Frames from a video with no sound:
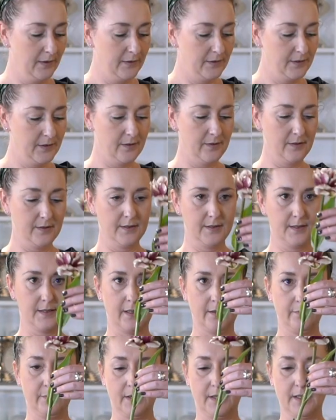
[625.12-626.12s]
Do the
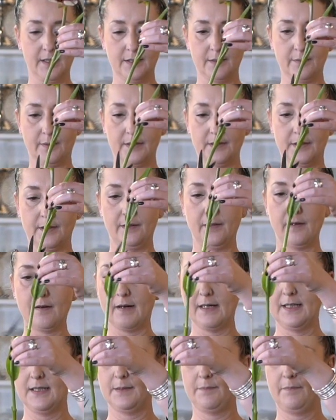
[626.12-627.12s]
same with this one. So
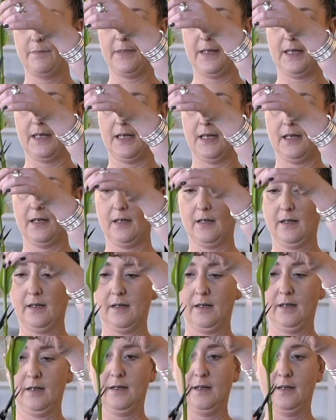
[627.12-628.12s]
nice big
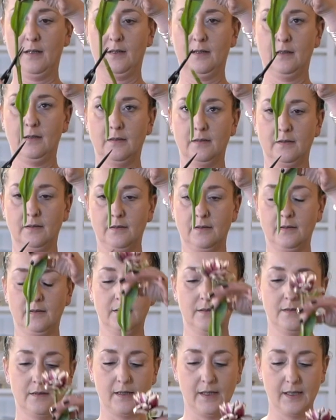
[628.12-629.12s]

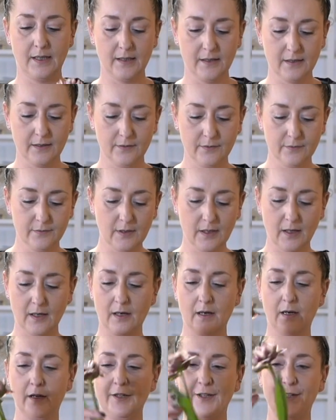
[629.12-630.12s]
diagonal
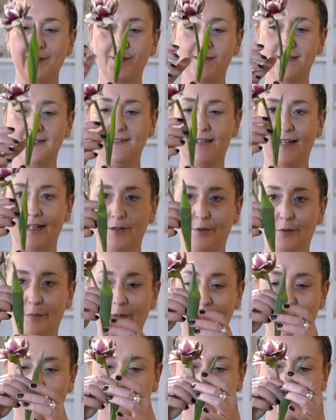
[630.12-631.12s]
cut, using that little
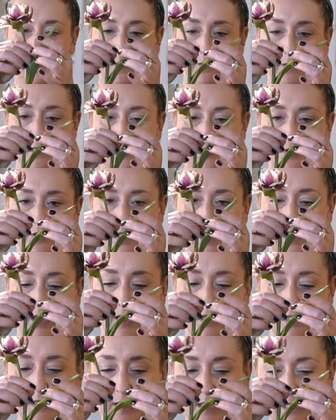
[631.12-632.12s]
bit of foliage
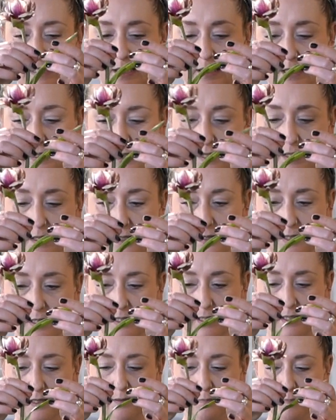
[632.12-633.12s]
there as another
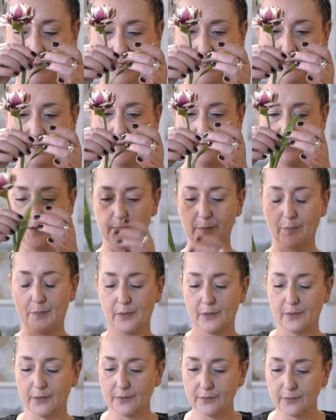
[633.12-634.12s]
little piece of
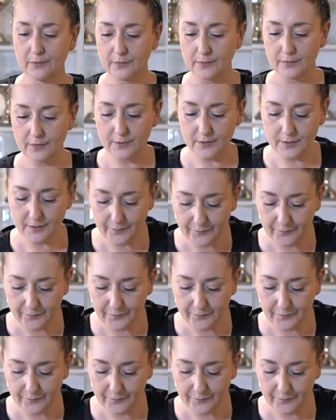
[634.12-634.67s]
support.